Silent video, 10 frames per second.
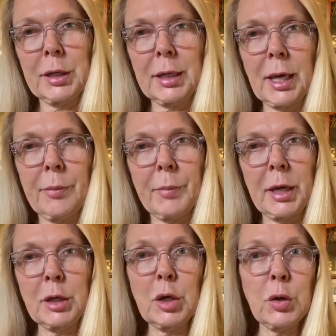to get my
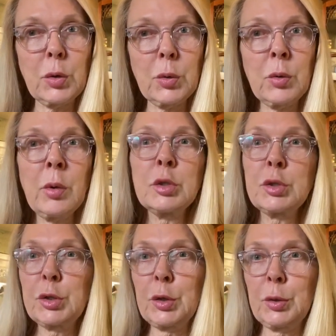new
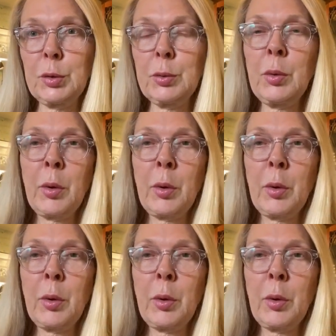two